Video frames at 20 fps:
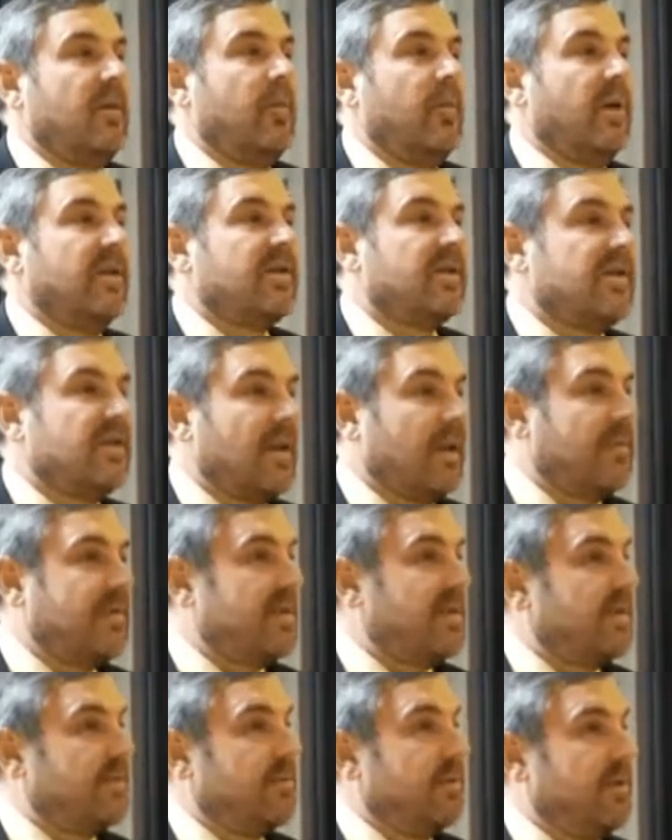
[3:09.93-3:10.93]
Once a
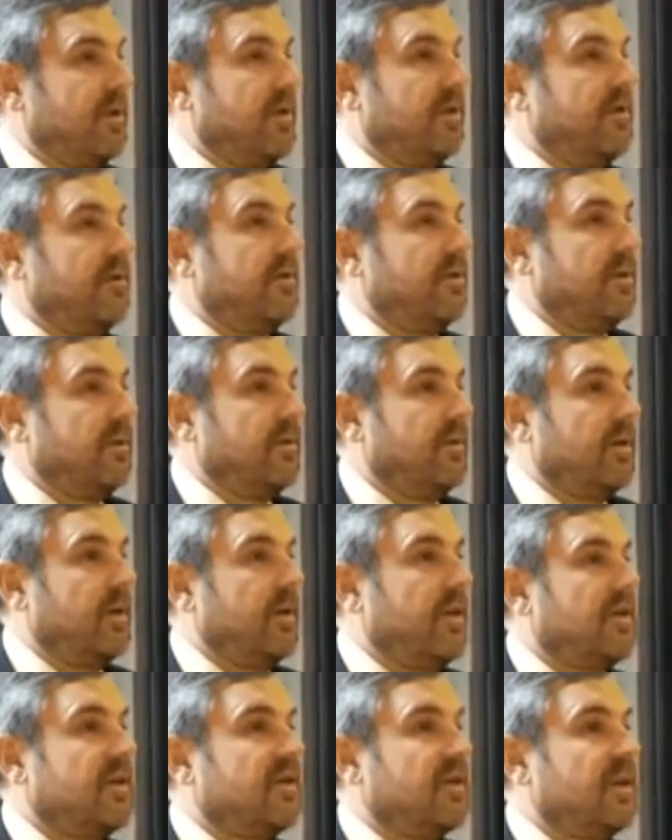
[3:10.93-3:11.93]
subsidy is put into a
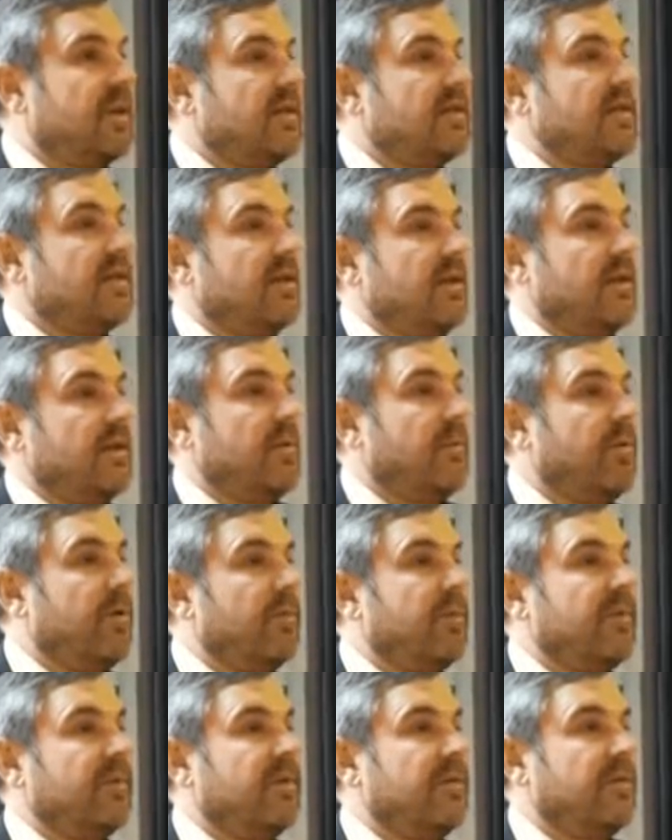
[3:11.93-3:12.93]
unit, it stays there in
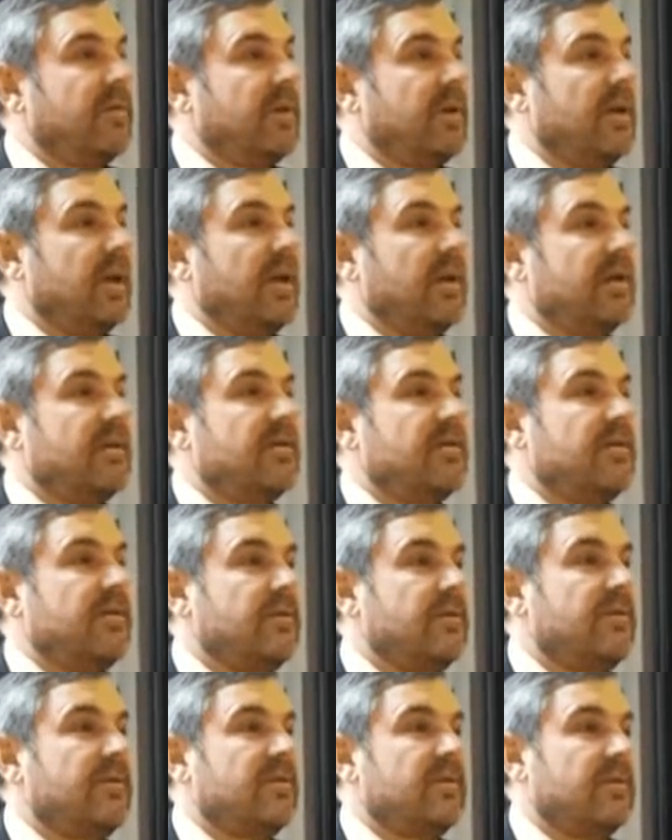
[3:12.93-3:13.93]
perpetuity, and it's
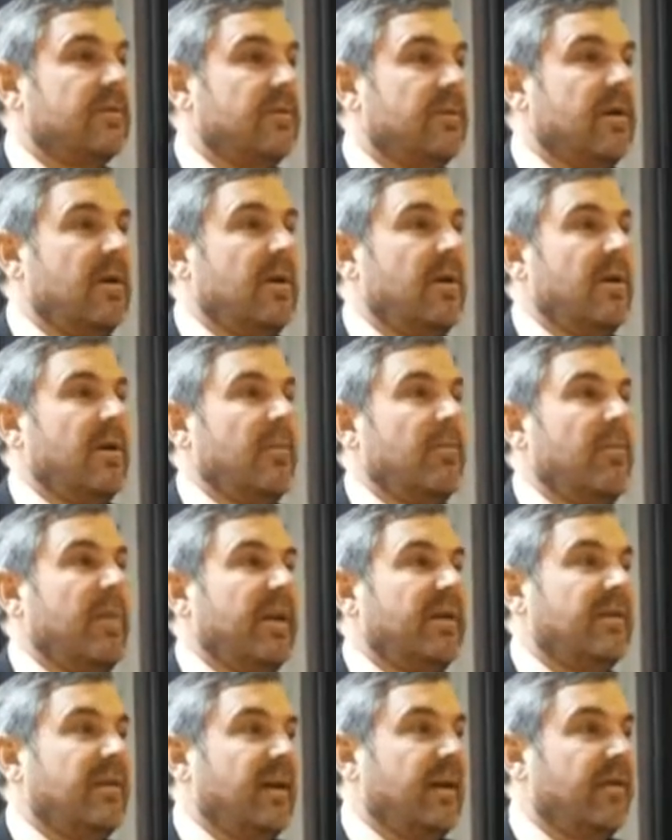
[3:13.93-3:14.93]
used to
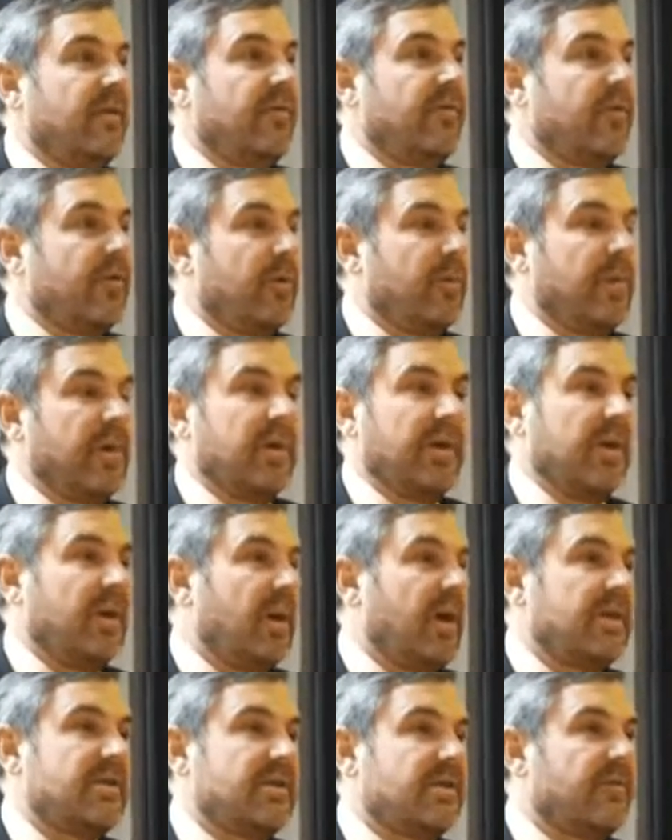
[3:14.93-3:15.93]
maintain affordability
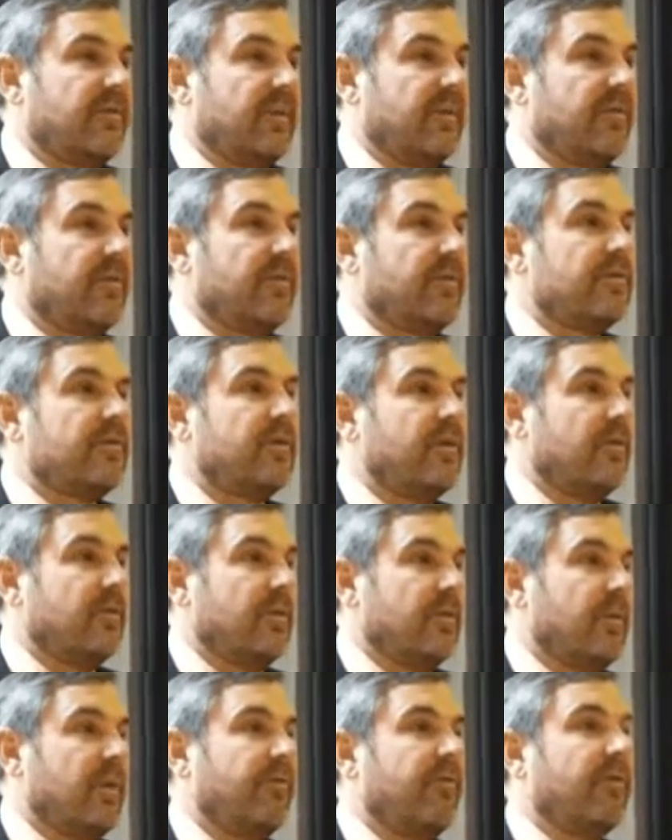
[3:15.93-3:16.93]
not just for the first
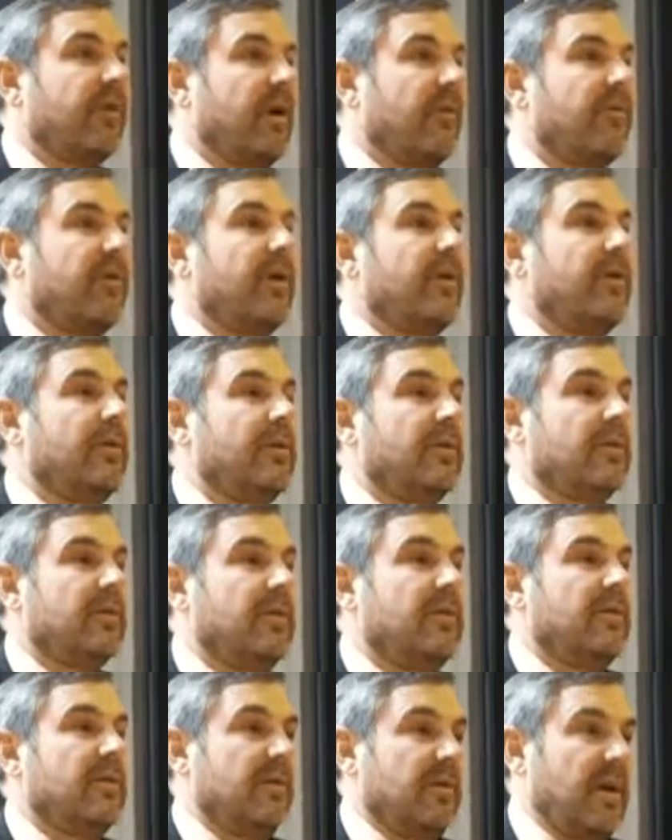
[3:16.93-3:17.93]
owner but for every owner
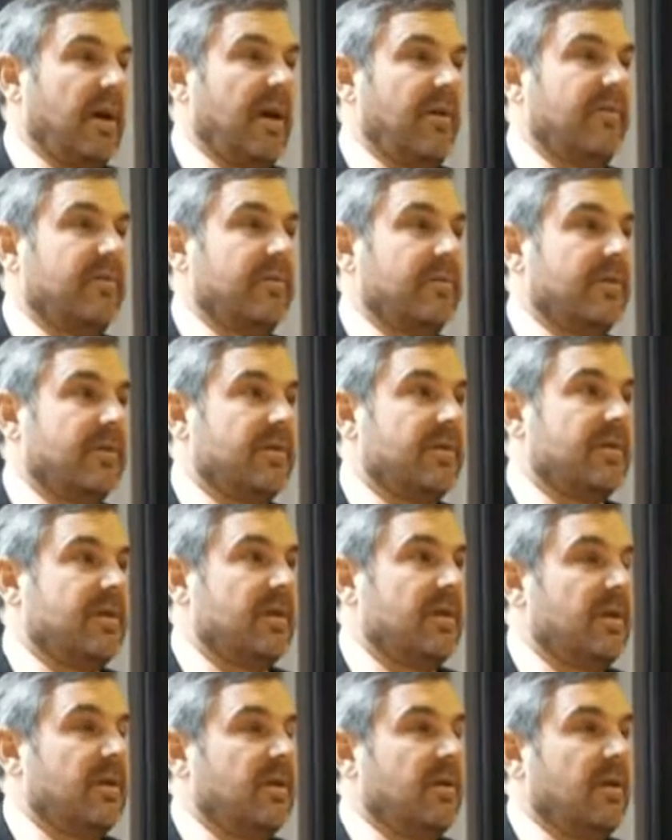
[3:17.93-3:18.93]
afterwards.
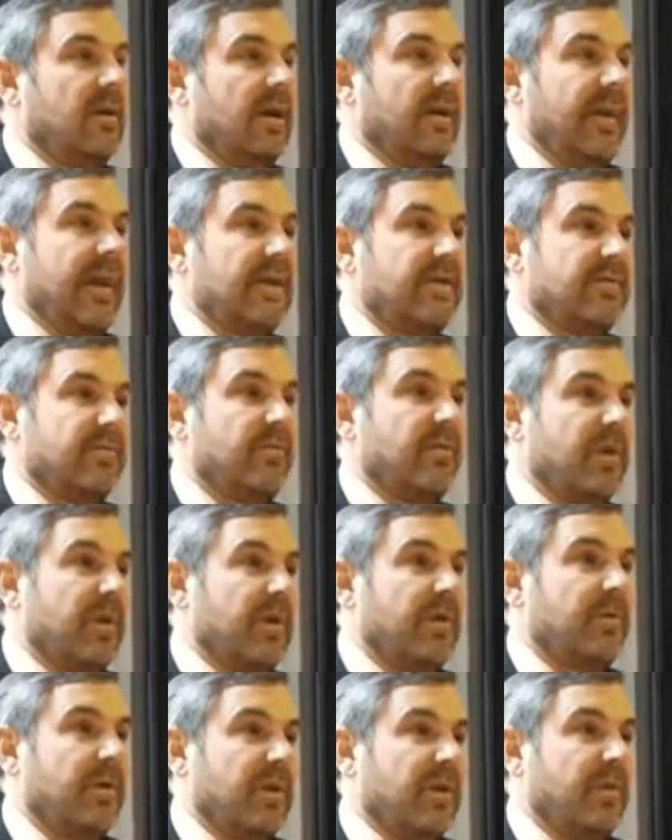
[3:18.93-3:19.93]
And that's
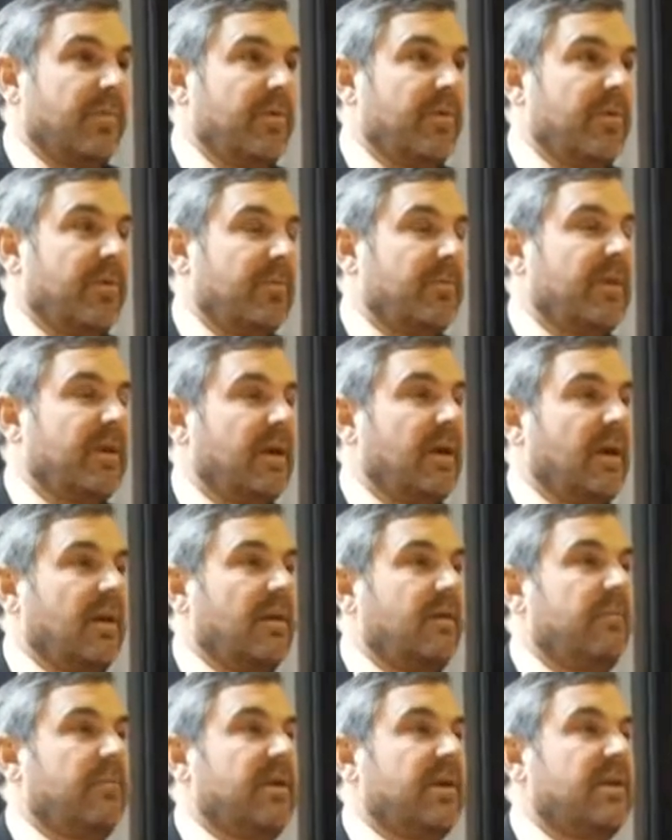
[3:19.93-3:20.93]
really, really important
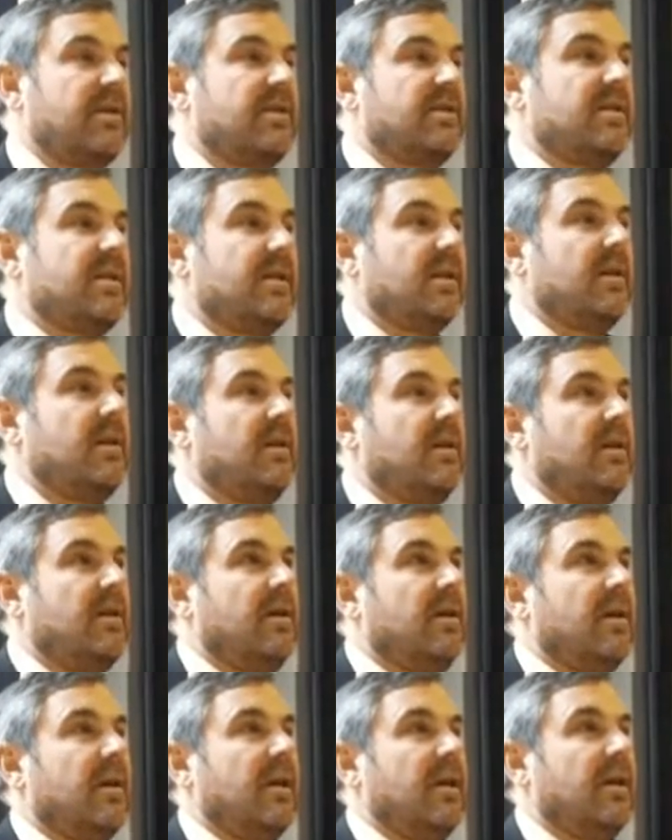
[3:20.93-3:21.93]
because
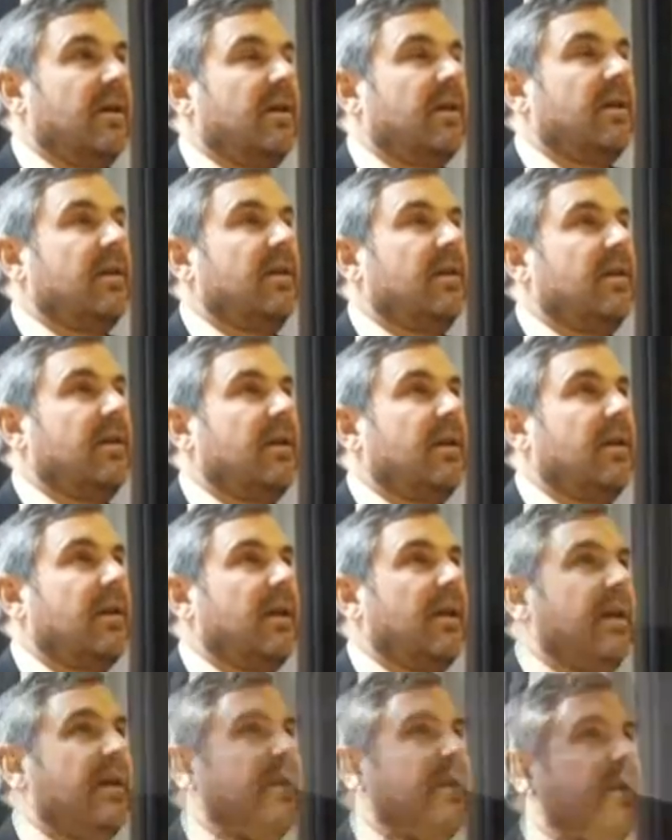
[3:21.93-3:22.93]
it
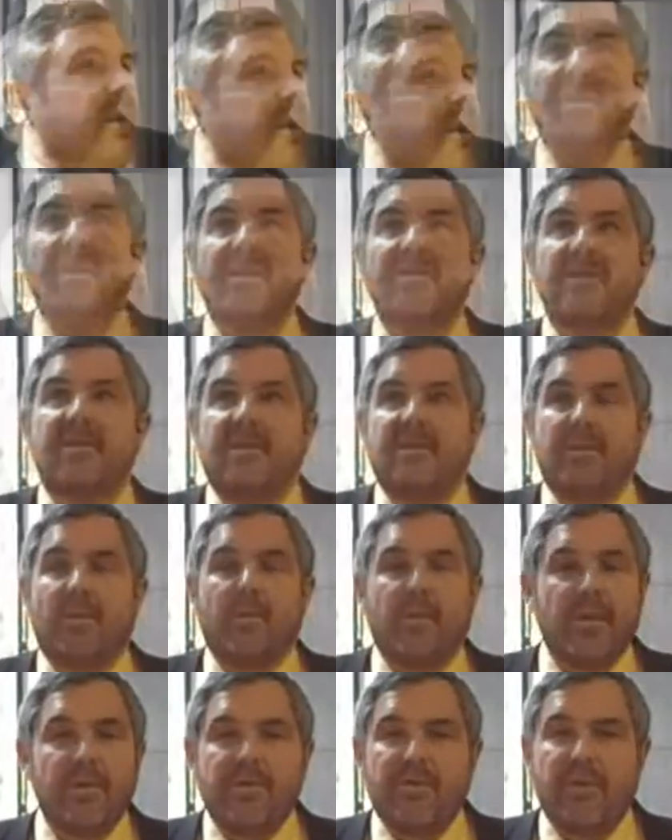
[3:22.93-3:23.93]
isn't a
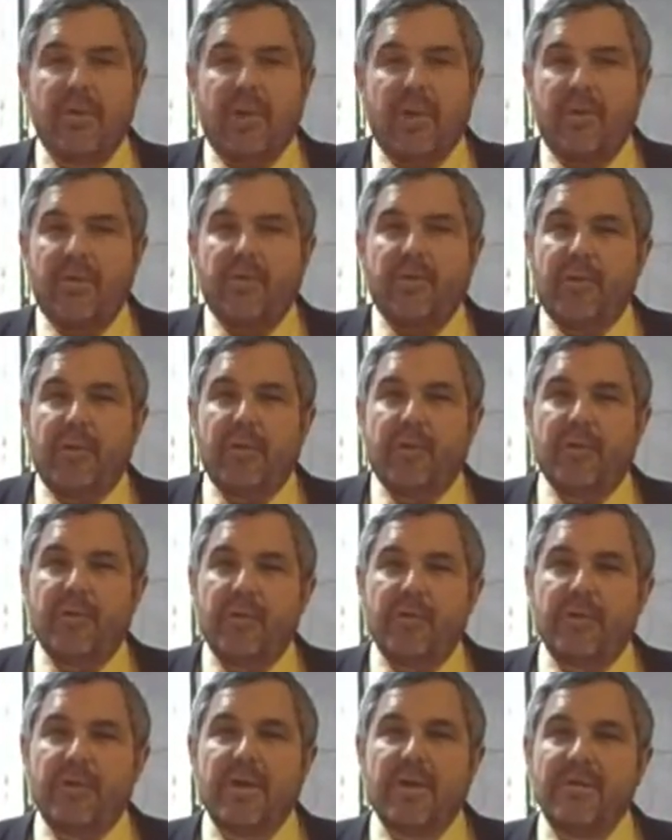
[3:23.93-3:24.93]
windfall for an owner
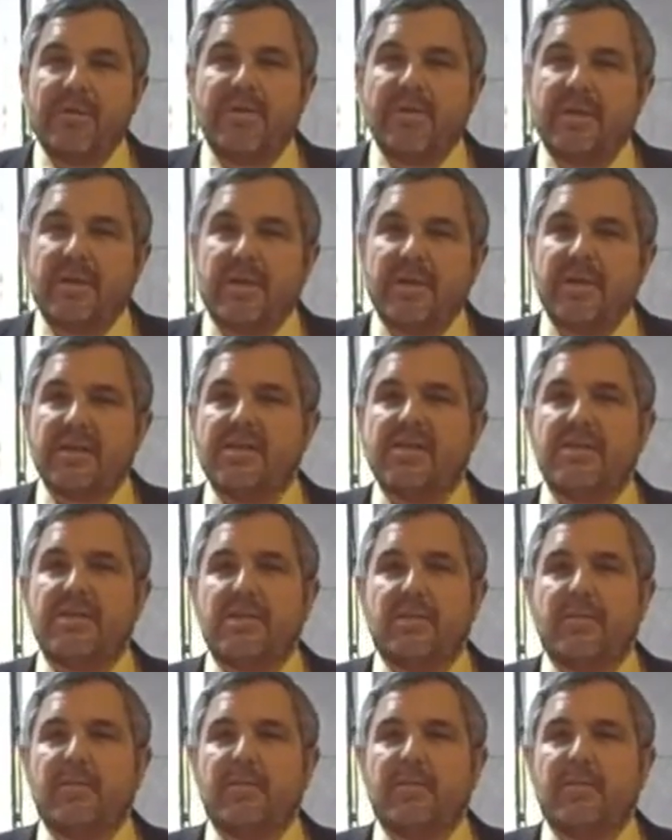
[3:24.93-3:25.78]
who comes in and gets